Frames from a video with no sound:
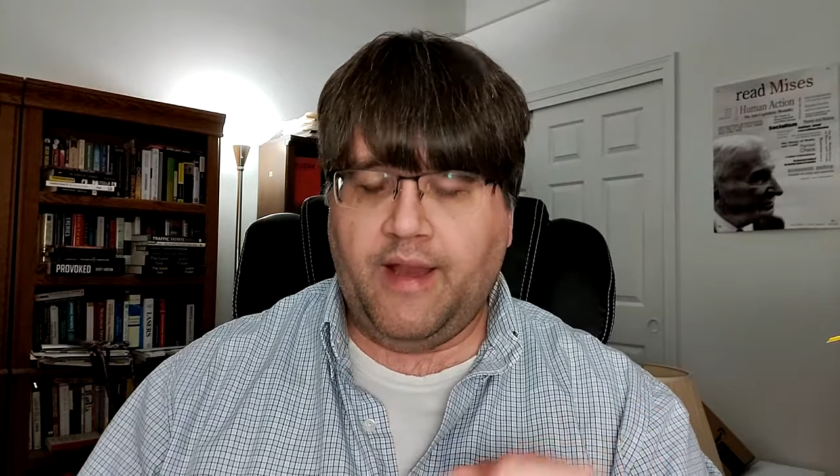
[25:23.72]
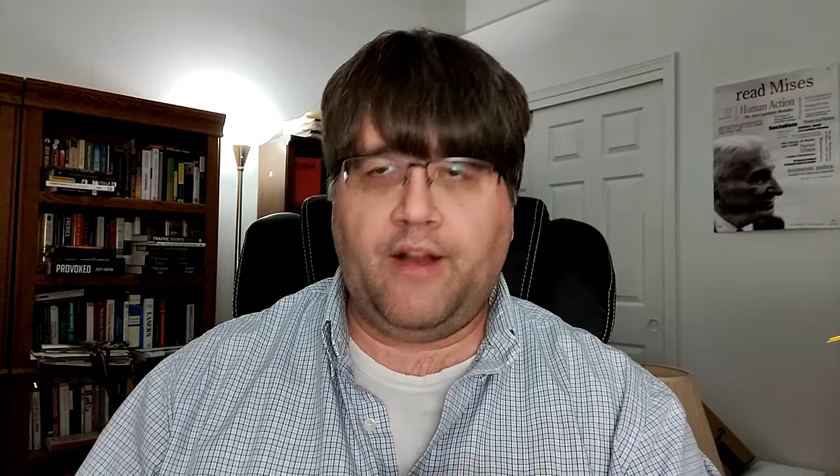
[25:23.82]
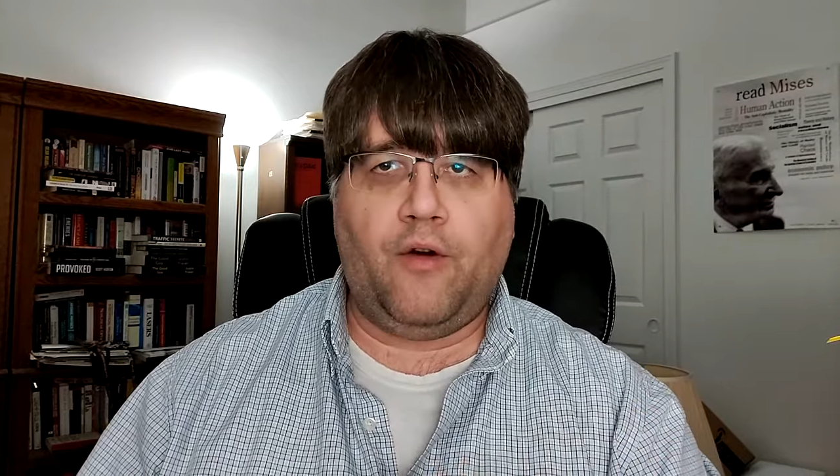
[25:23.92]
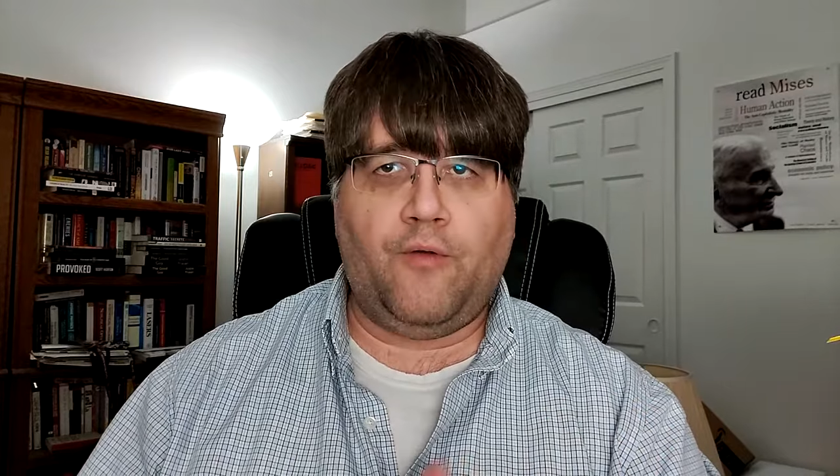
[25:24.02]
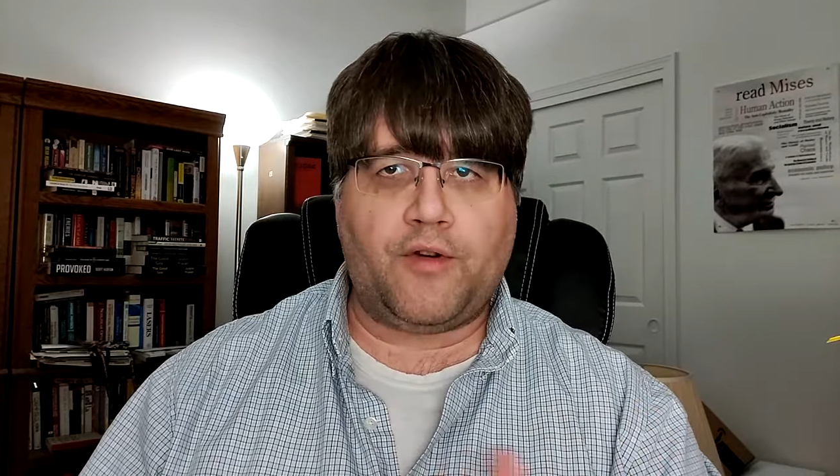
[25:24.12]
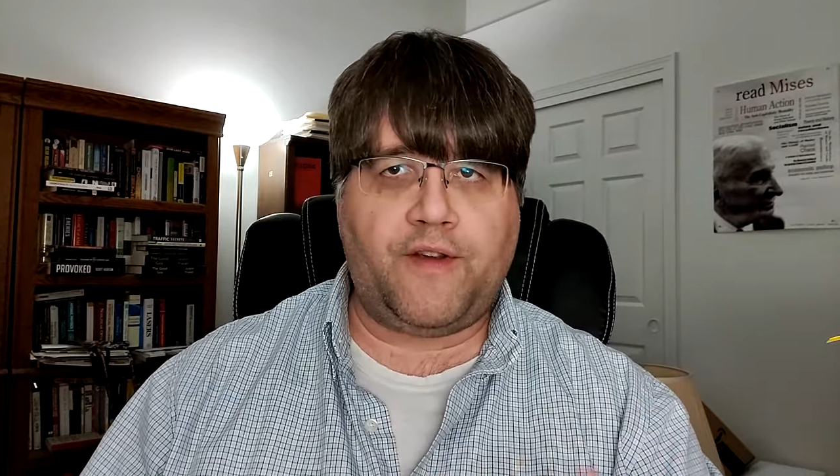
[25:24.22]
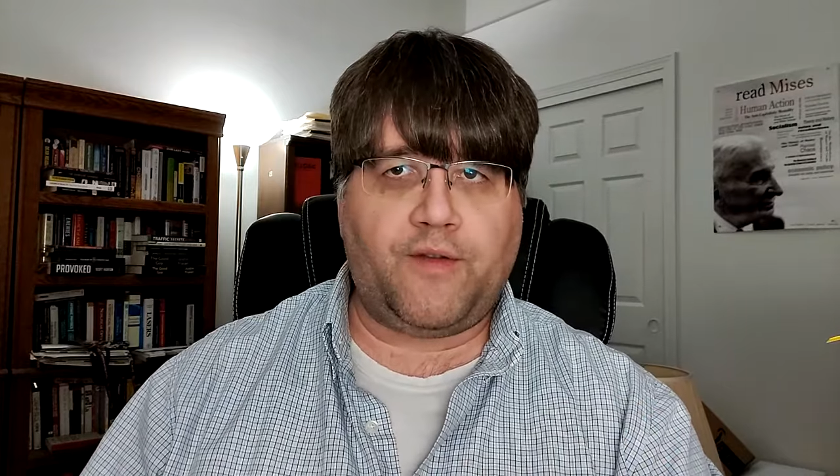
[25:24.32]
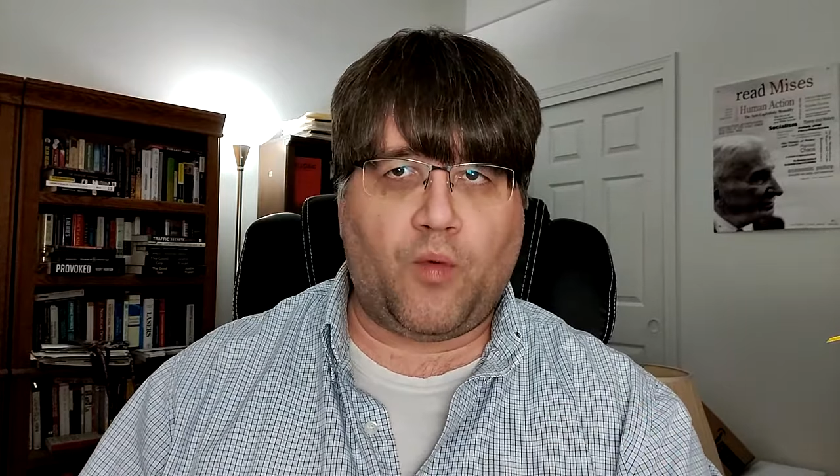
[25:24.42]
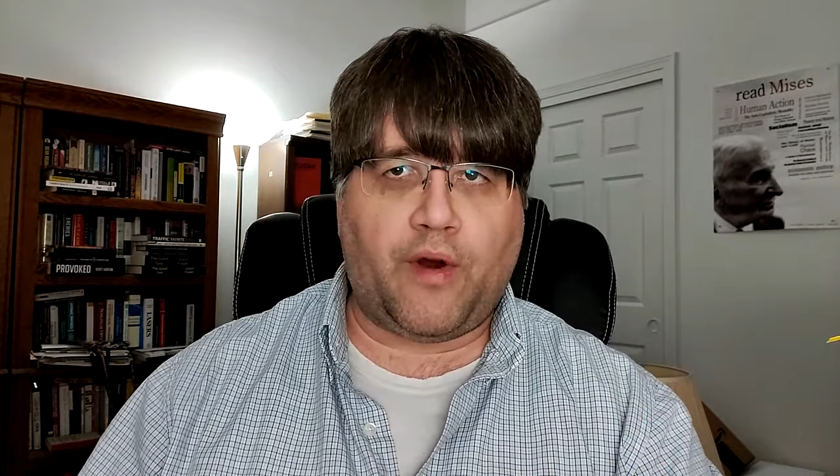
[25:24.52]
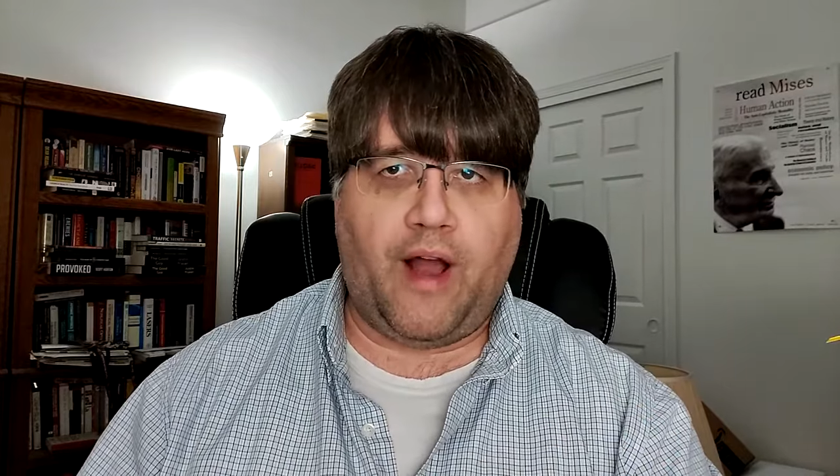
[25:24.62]
Of course, you have
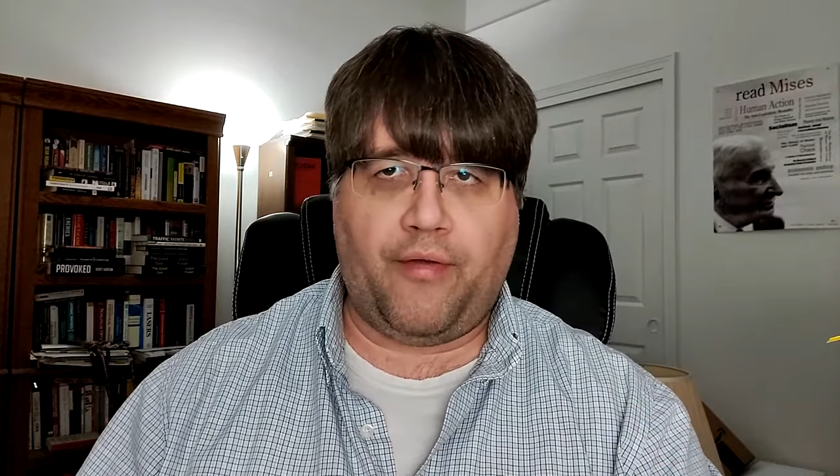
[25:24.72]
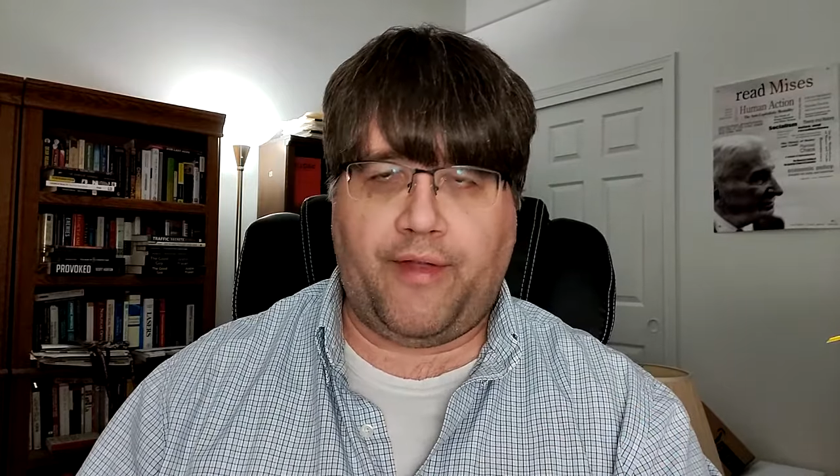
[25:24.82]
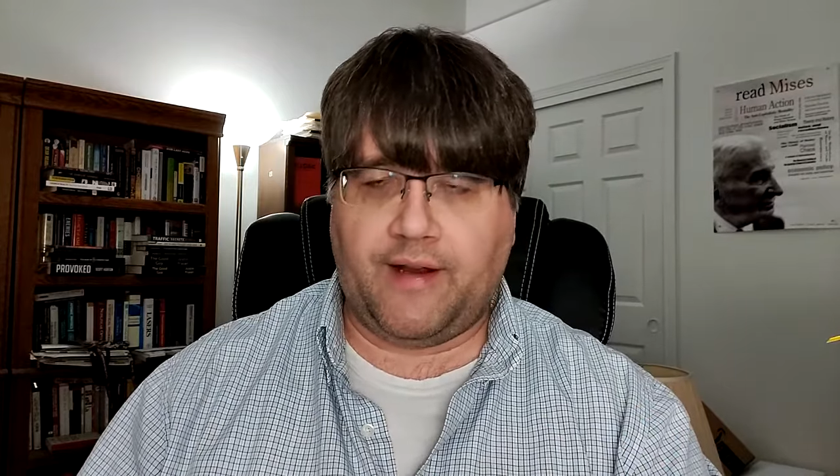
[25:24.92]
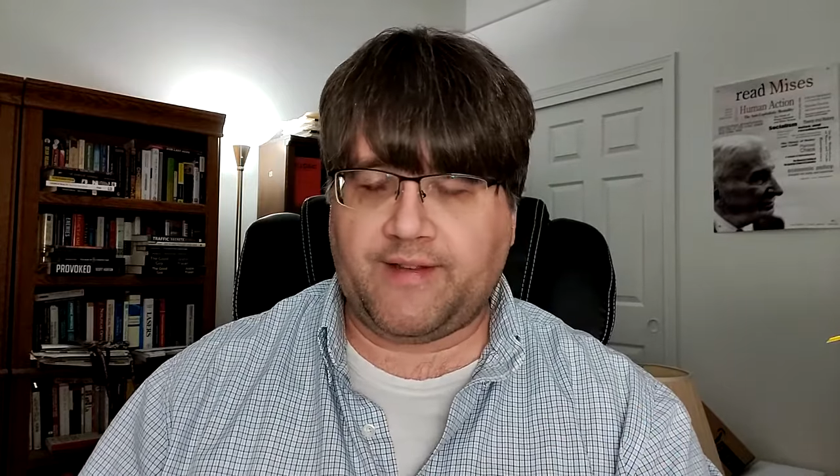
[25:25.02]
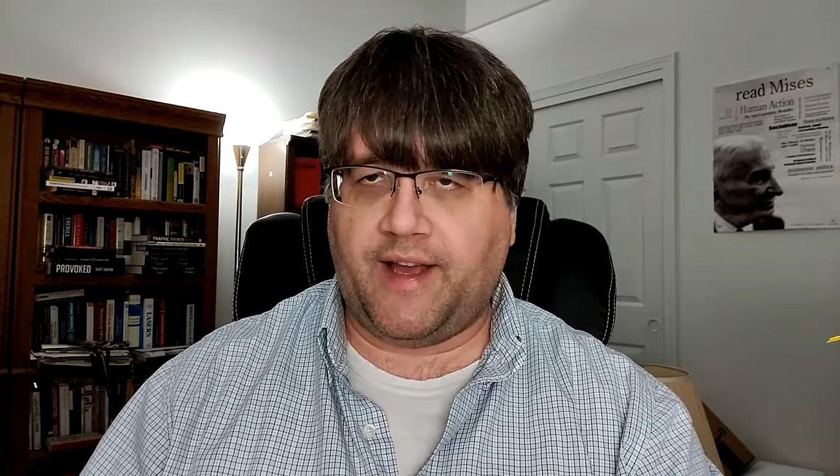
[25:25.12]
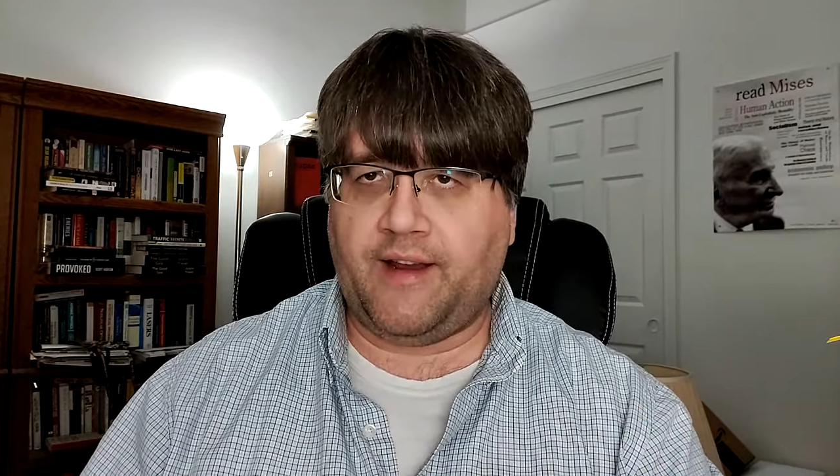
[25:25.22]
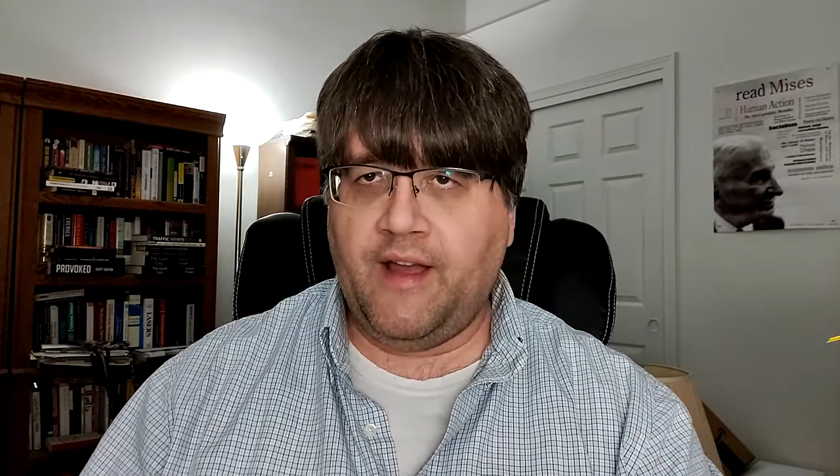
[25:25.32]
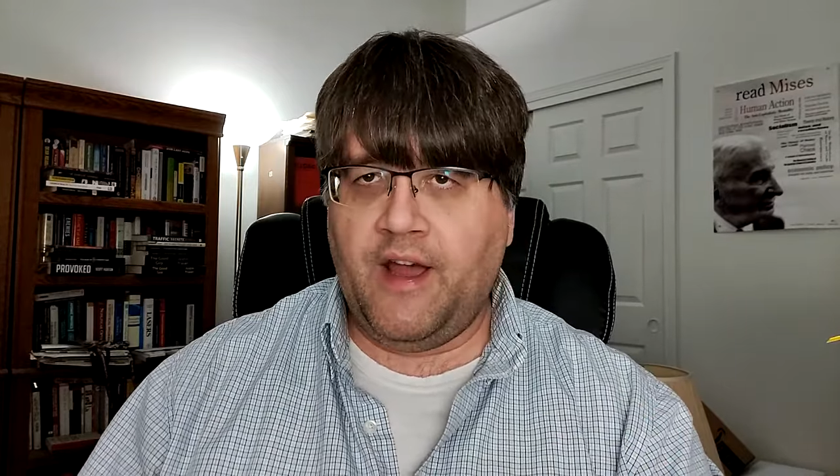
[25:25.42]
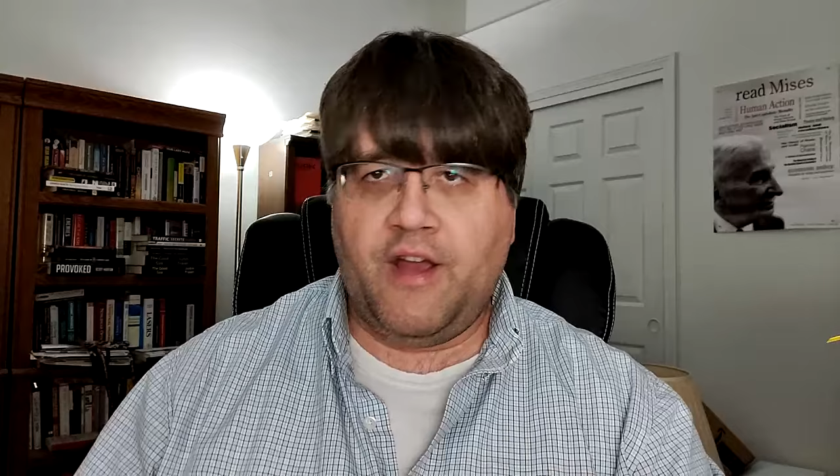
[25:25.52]
to work out things like